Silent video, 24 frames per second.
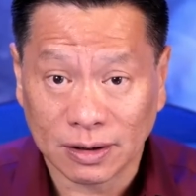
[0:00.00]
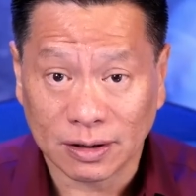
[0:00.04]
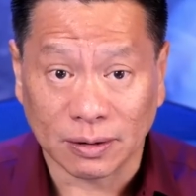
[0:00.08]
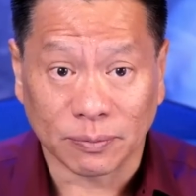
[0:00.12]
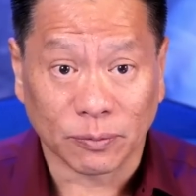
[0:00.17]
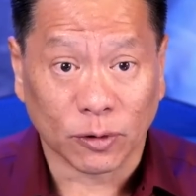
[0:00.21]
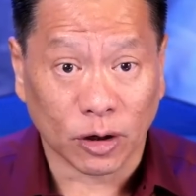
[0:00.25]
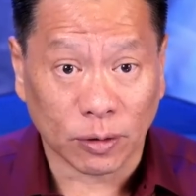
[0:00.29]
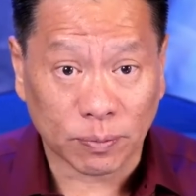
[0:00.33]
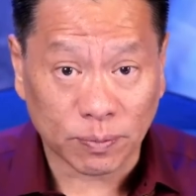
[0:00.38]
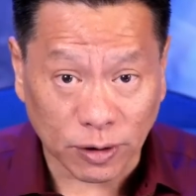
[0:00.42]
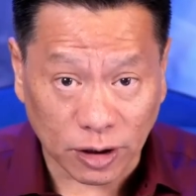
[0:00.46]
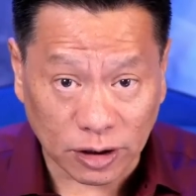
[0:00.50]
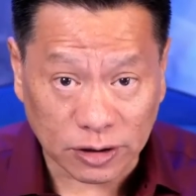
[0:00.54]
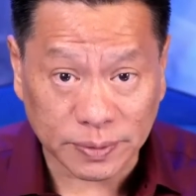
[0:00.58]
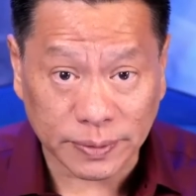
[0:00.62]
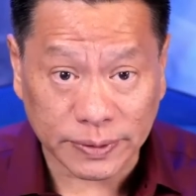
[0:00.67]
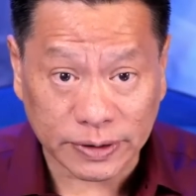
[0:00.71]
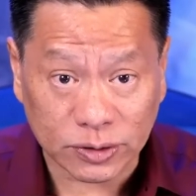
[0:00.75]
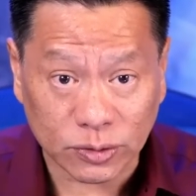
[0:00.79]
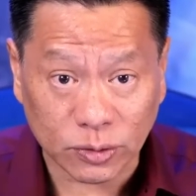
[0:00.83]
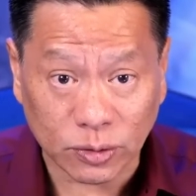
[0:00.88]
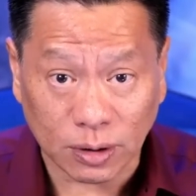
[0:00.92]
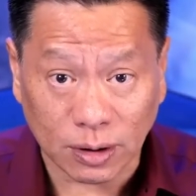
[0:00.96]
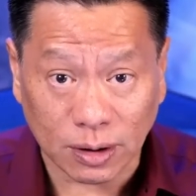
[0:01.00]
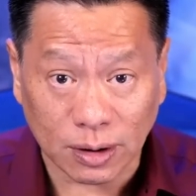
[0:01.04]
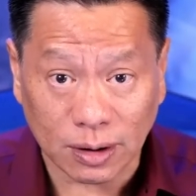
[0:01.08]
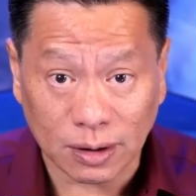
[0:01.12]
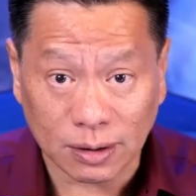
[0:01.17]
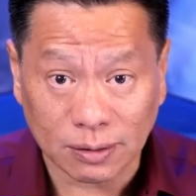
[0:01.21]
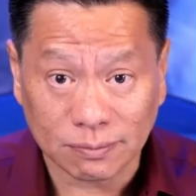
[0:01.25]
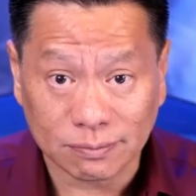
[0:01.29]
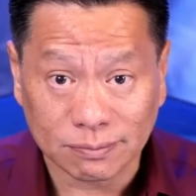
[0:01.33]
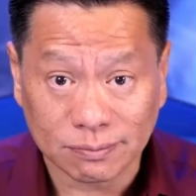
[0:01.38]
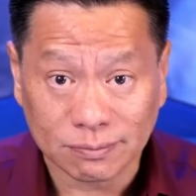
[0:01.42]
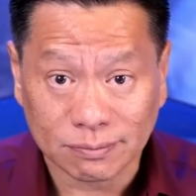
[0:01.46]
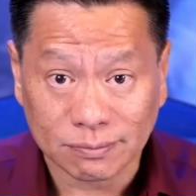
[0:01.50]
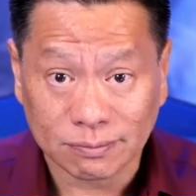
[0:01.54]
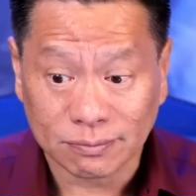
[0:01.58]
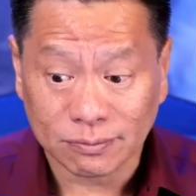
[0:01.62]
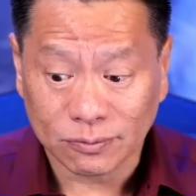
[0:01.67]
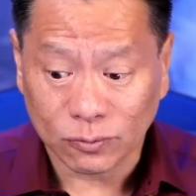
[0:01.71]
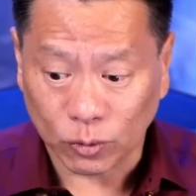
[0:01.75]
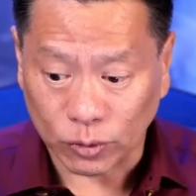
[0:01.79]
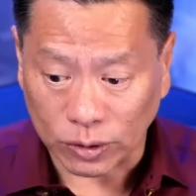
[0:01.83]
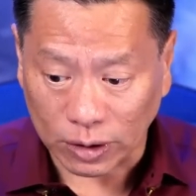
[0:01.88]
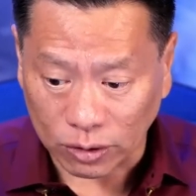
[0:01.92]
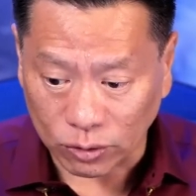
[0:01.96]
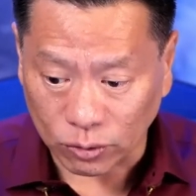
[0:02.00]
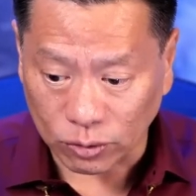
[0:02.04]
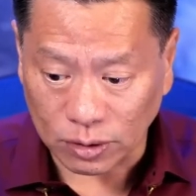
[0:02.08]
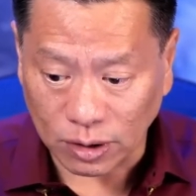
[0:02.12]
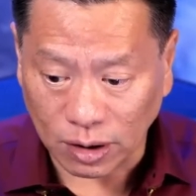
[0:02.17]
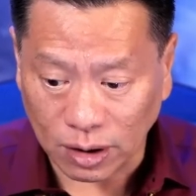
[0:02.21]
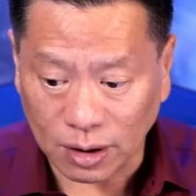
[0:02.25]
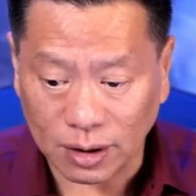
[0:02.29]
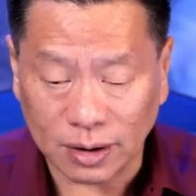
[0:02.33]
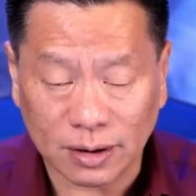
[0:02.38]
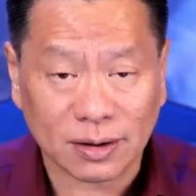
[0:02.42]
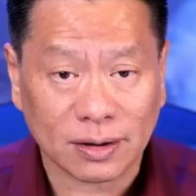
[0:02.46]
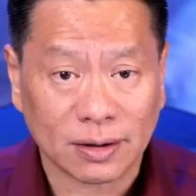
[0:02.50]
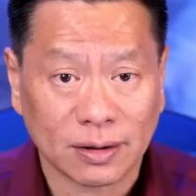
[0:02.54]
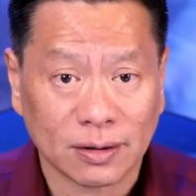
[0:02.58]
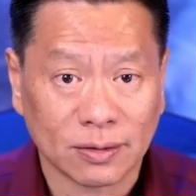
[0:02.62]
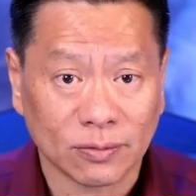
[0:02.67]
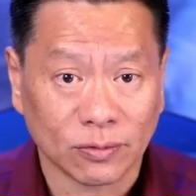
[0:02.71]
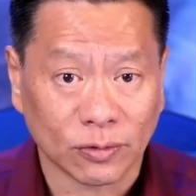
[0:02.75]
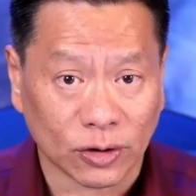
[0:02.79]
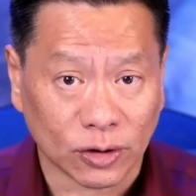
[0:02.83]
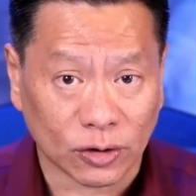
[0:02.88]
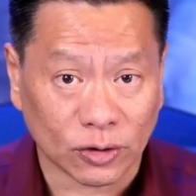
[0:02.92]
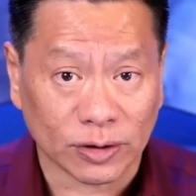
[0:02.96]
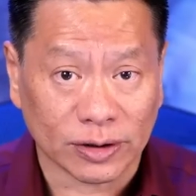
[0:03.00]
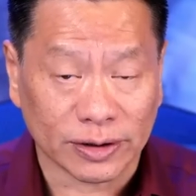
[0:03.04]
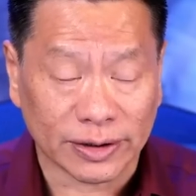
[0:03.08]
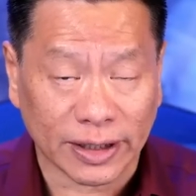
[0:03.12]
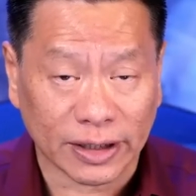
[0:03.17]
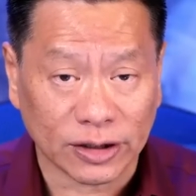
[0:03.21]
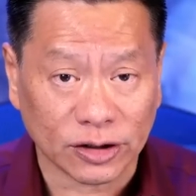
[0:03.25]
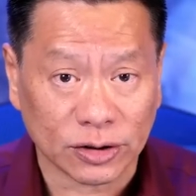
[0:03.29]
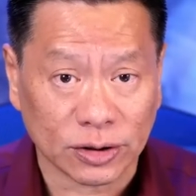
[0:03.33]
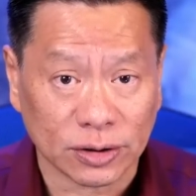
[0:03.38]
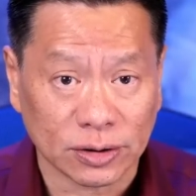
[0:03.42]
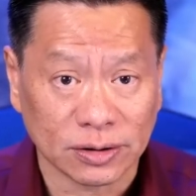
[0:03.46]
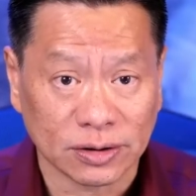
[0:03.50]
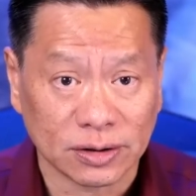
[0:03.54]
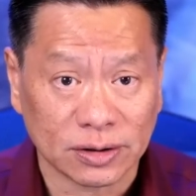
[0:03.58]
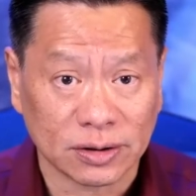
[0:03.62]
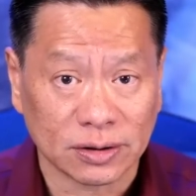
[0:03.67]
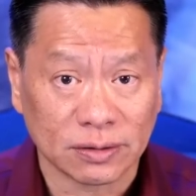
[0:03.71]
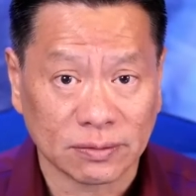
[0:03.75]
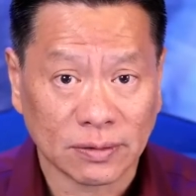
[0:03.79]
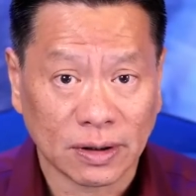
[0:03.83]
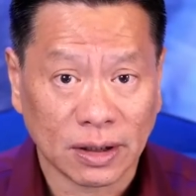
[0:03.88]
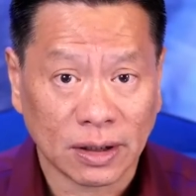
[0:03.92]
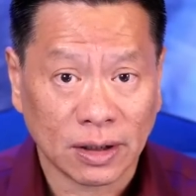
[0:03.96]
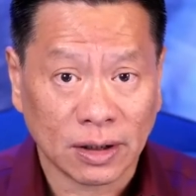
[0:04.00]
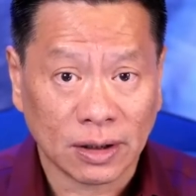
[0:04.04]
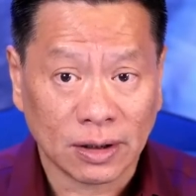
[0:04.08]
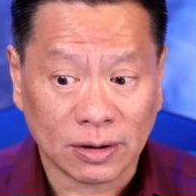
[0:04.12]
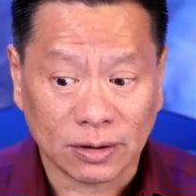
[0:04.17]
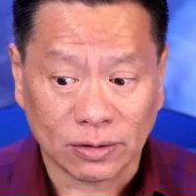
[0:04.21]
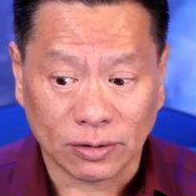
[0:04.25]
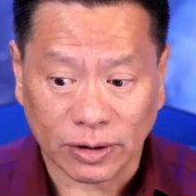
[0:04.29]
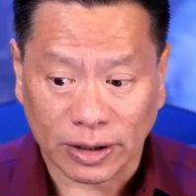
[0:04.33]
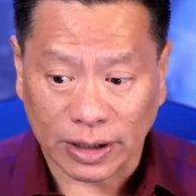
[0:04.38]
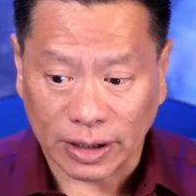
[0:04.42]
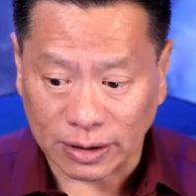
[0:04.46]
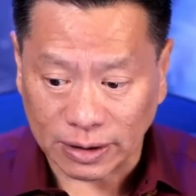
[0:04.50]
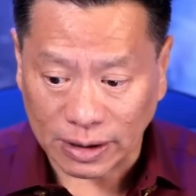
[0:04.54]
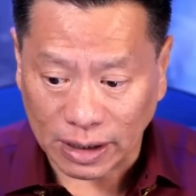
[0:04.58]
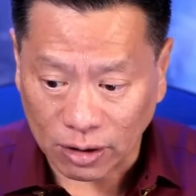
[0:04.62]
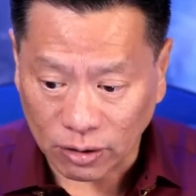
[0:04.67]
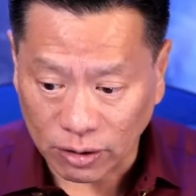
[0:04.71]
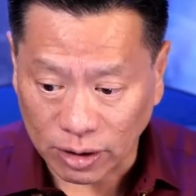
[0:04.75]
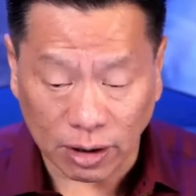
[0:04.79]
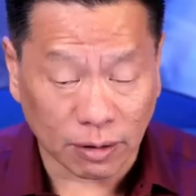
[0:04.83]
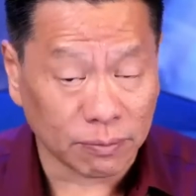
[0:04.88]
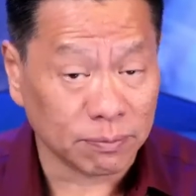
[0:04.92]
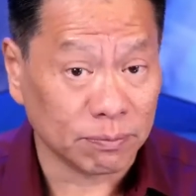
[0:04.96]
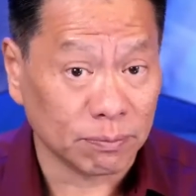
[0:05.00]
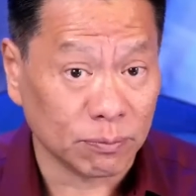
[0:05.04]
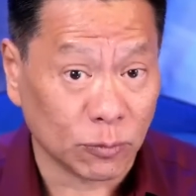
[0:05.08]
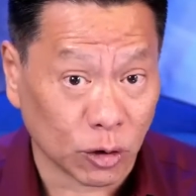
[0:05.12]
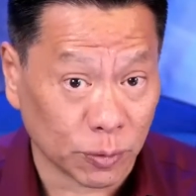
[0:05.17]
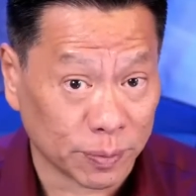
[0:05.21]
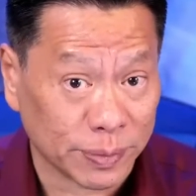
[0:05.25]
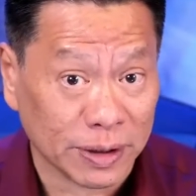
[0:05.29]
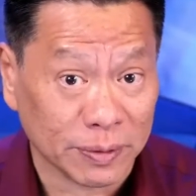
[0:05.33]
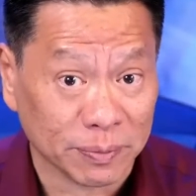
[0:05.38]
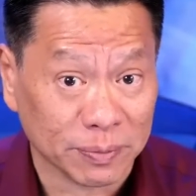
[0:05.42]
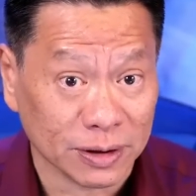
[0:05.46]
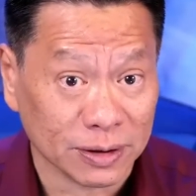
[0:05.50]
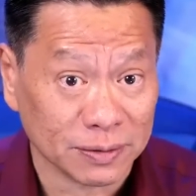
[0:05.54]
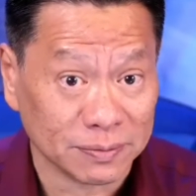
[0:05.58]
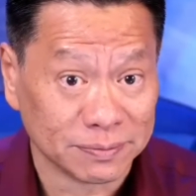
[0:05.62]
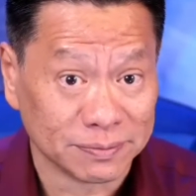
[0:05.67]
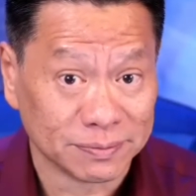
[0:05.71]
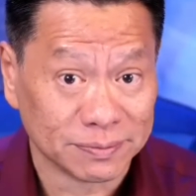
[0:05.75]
The more prosperous you are, with a good heart, good intentions, you can now help more people.